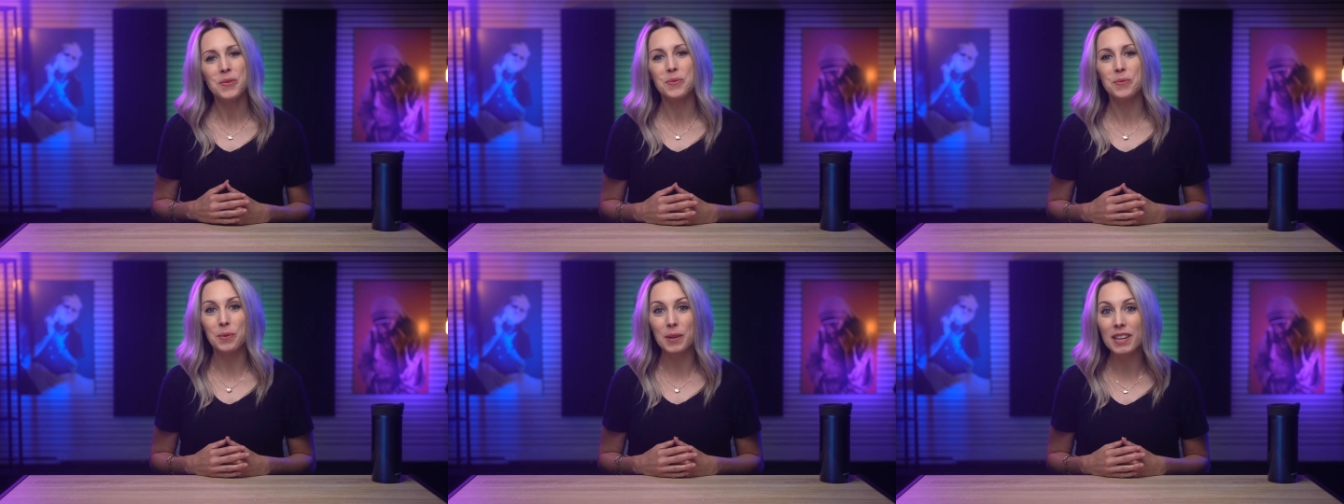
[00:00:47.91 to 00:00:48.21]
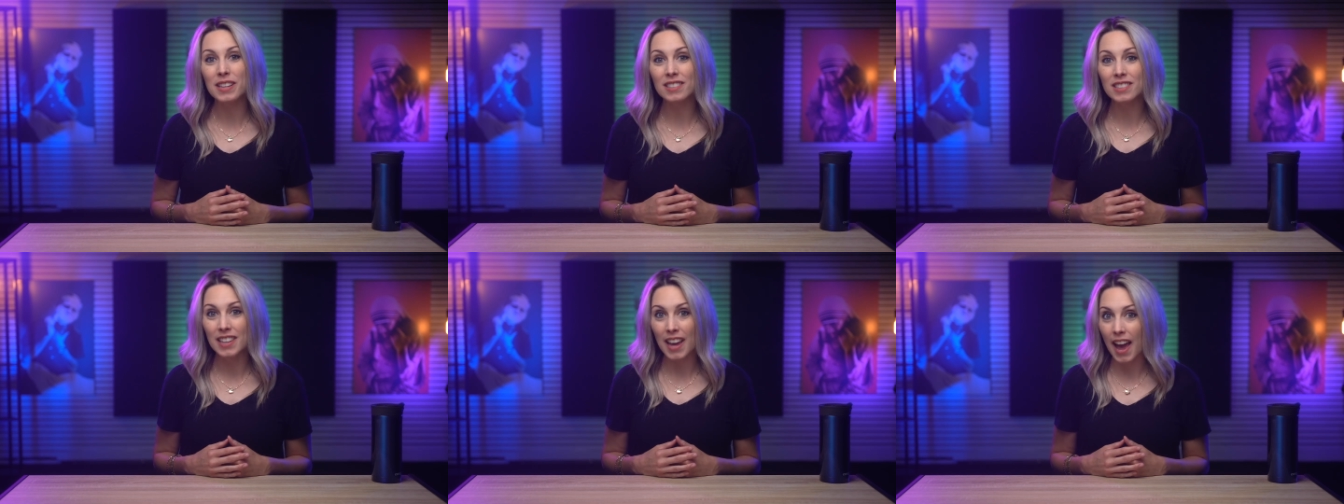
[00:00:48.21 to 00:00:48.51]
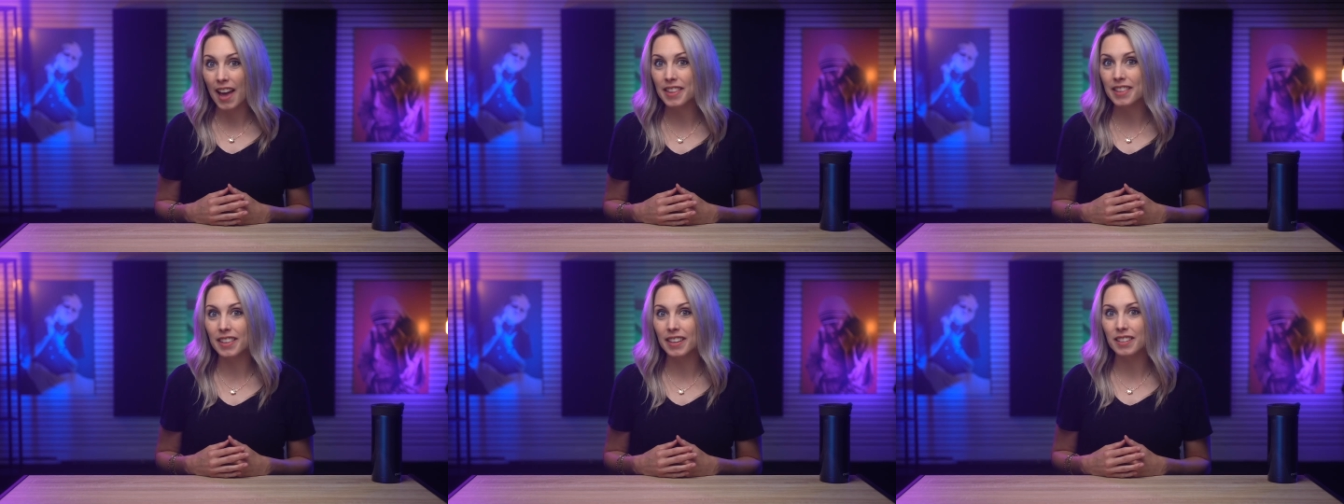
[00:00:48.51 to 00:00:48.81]
We as
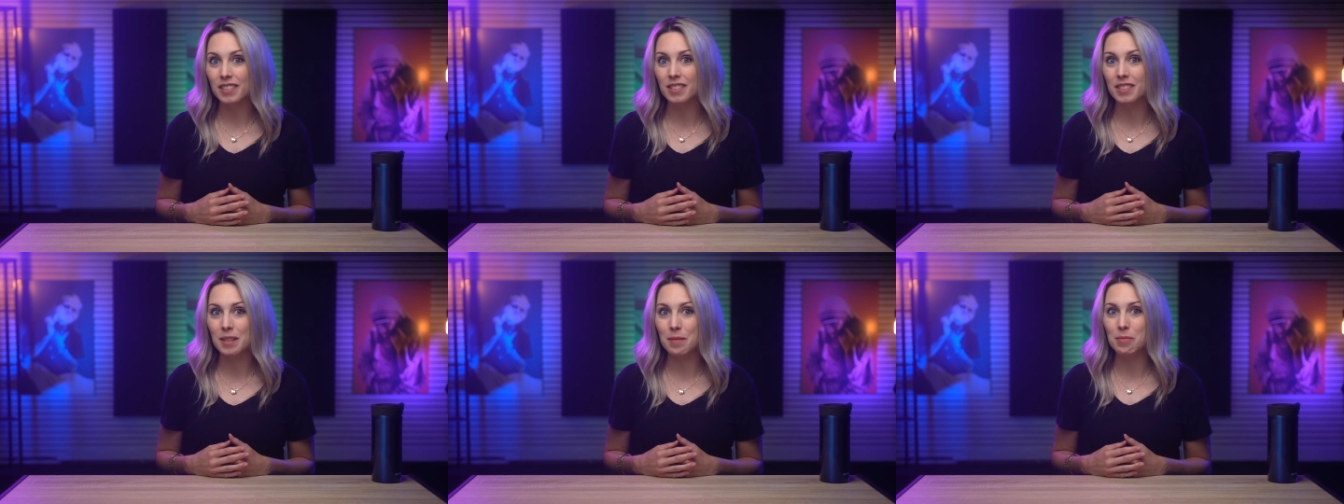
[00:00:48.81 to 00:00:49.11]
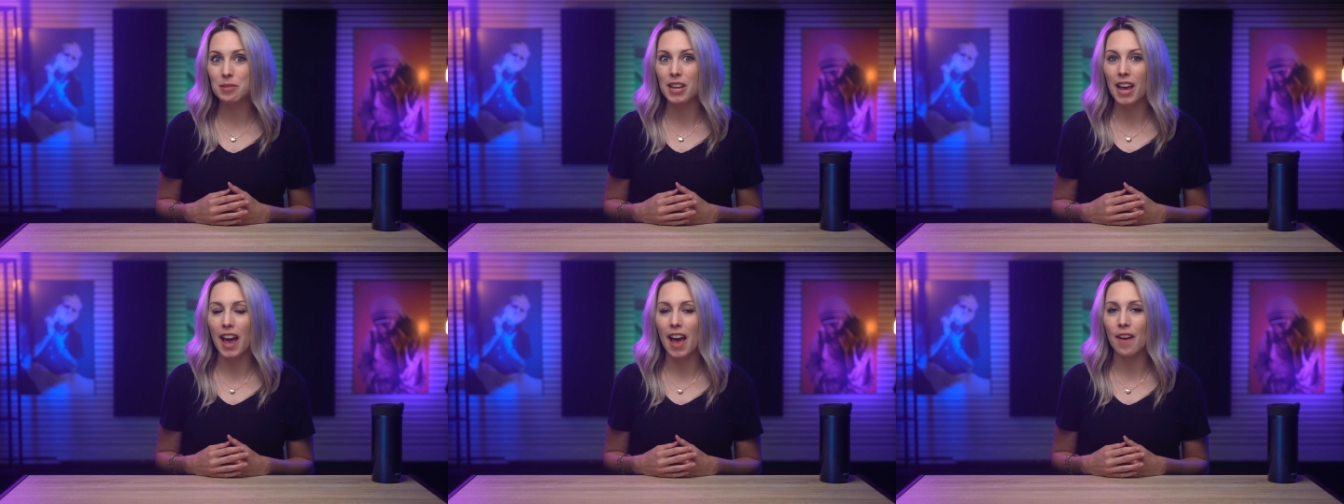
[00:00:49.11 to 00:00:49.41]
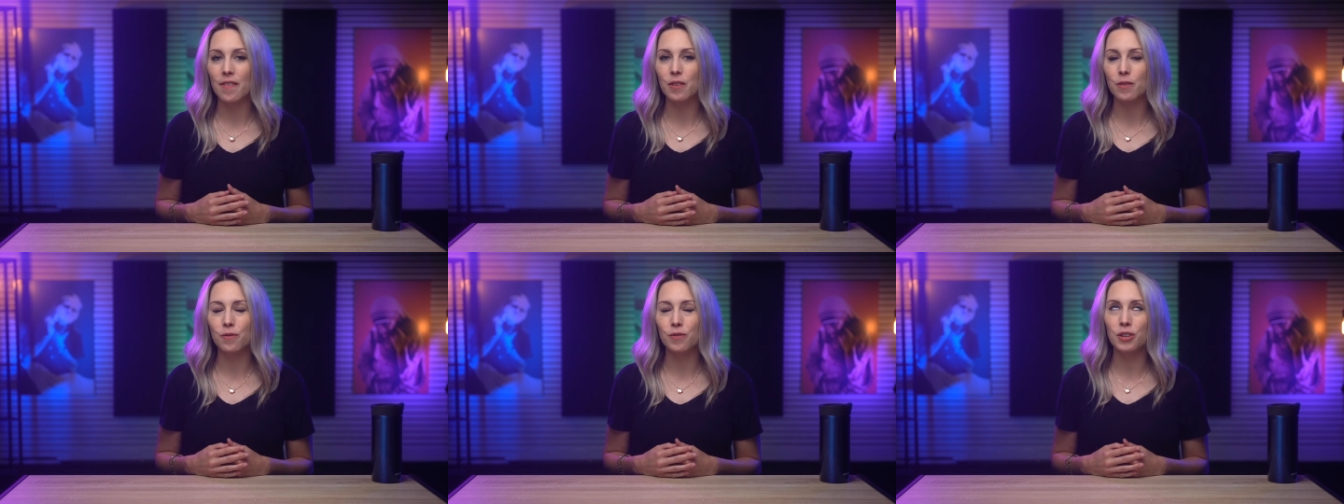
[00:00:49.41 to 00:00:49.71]
Catholics seem to
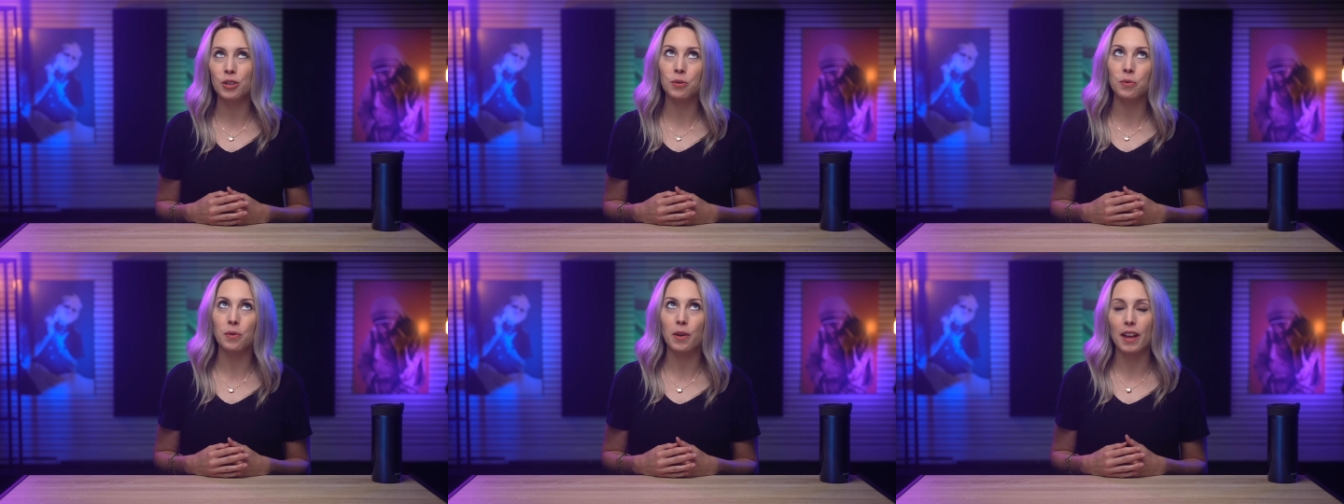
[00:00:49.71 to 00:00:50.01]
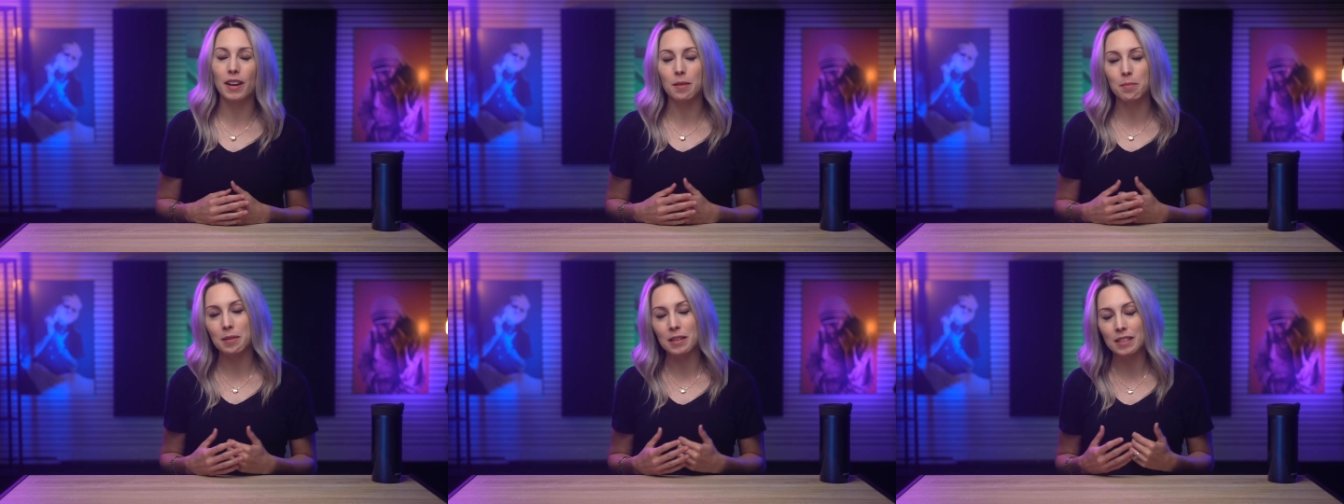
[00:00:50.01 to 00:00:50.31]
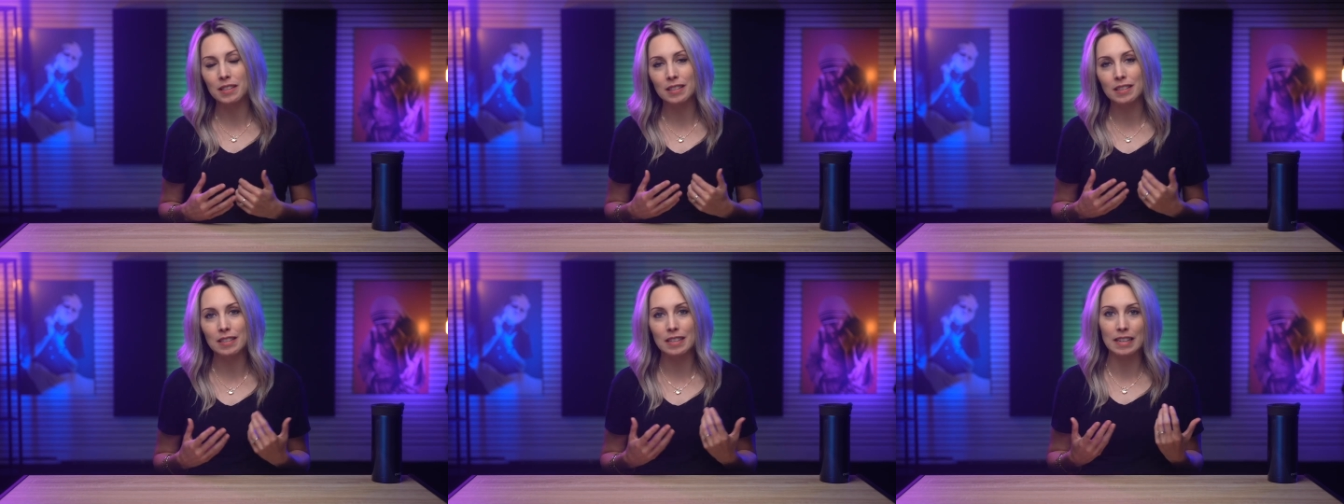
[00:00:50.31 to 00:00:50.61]
have a few
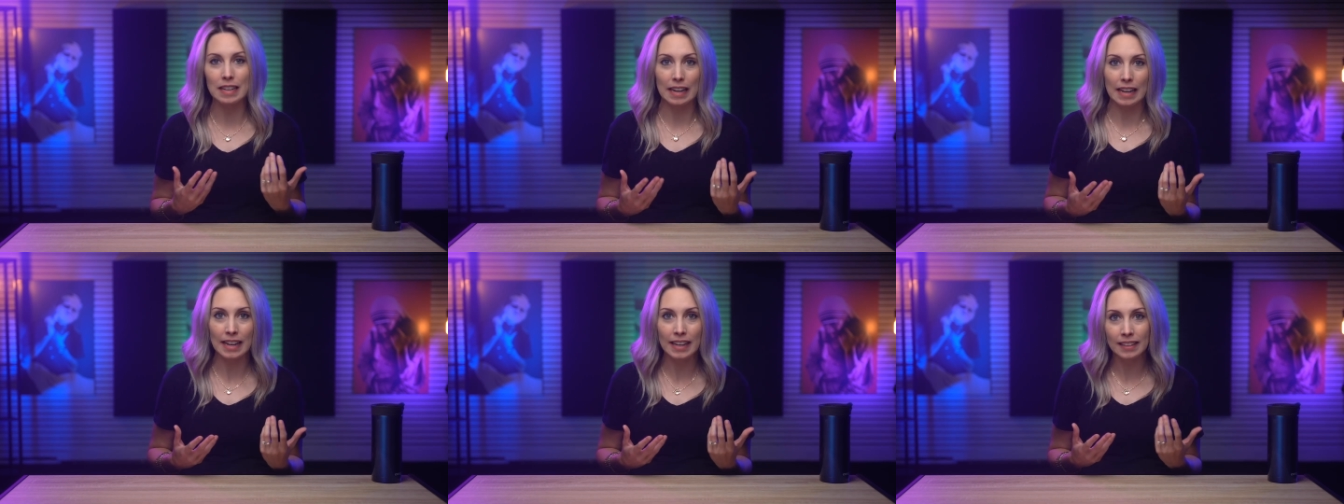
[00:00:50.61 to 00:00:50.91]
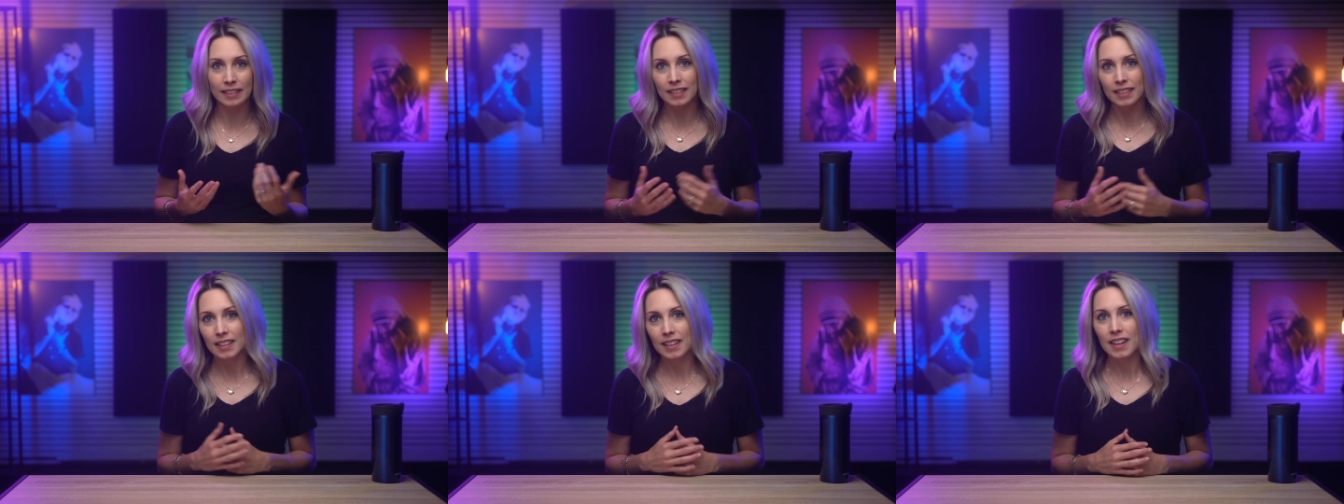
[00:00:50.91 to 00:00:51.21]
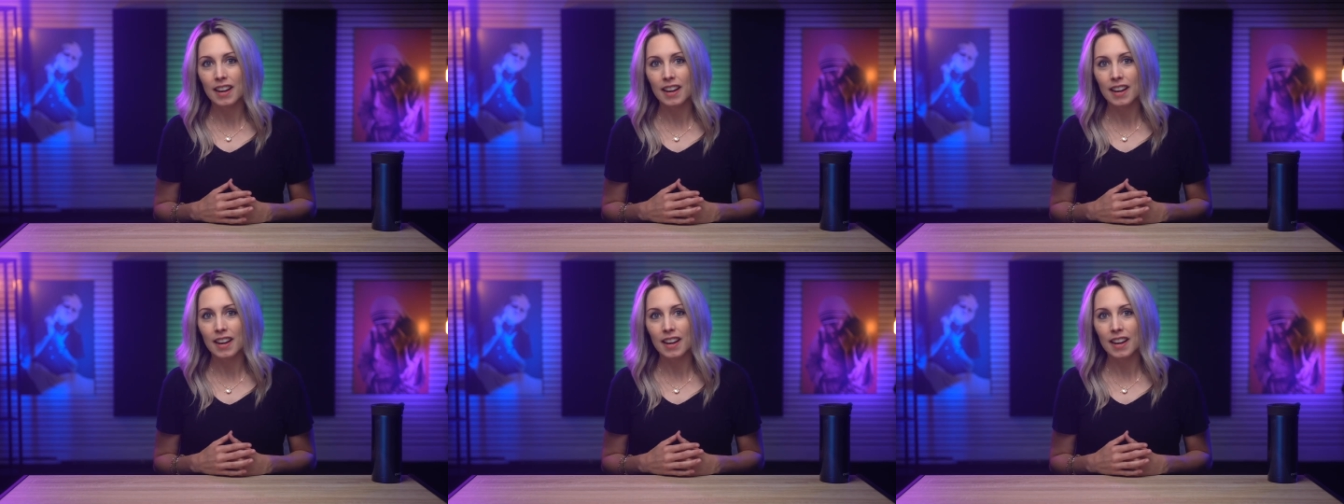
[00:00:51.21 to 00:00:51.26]
enemies today.